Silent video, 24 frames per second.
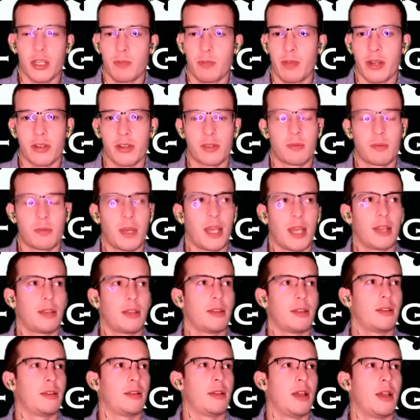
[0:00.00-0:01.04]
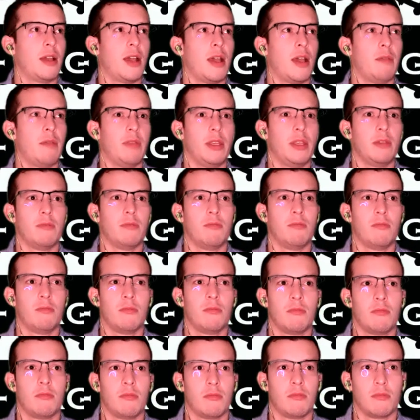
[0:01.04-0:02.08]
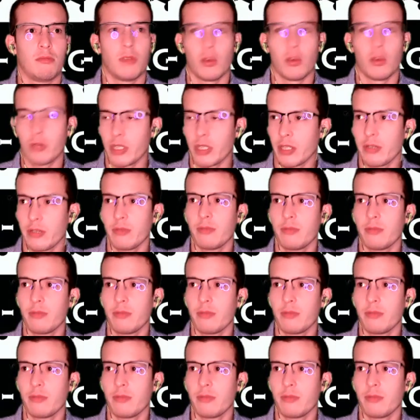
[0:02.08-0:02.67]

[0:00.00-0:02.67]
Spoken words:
better spot. I mean, okay,